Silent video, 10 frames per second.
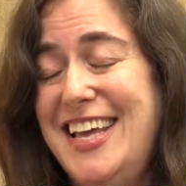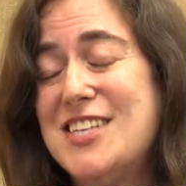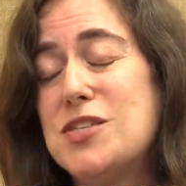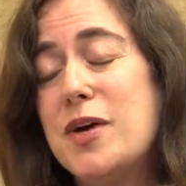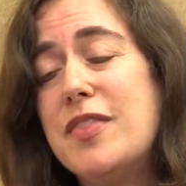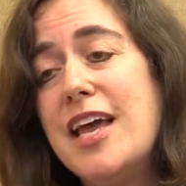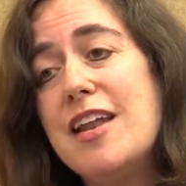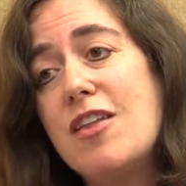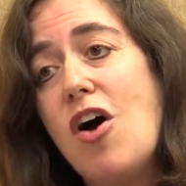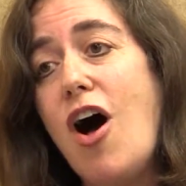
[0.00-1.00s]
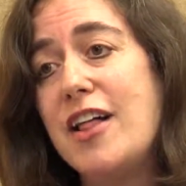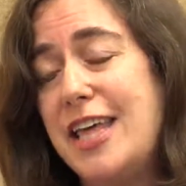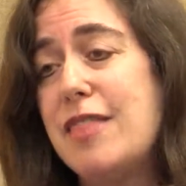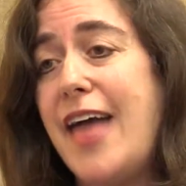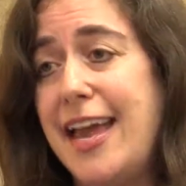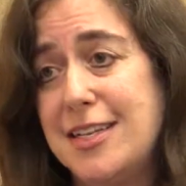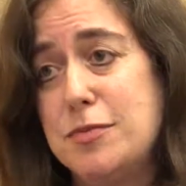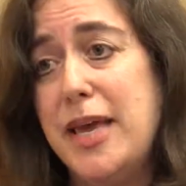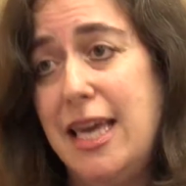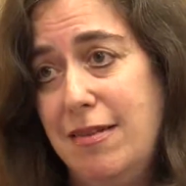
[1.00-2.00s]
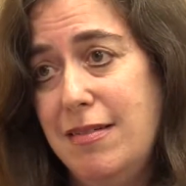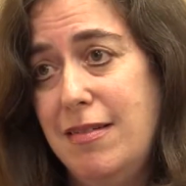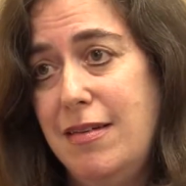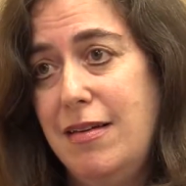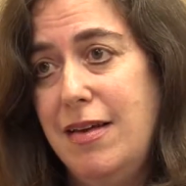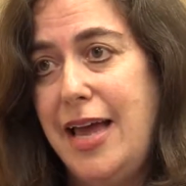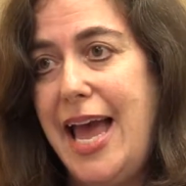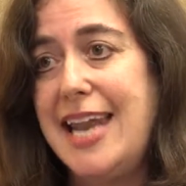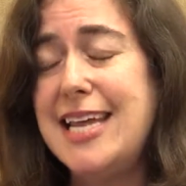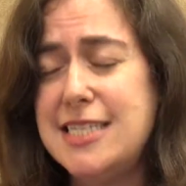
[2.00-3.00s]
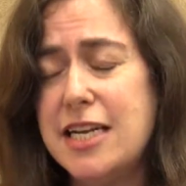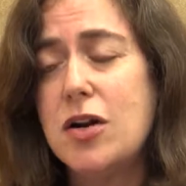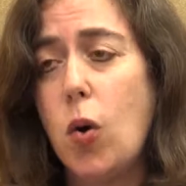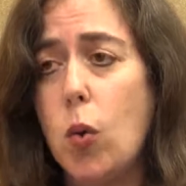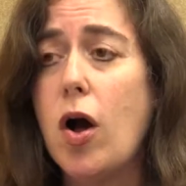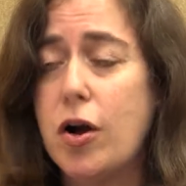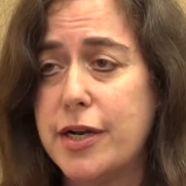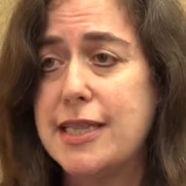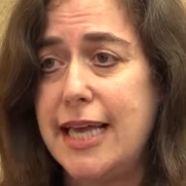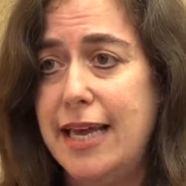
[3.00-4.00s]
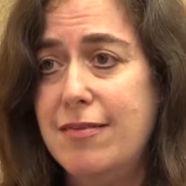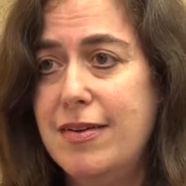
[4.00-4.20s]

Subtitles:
So at the end of the call, he thanked me, and he did it wholeheartedly.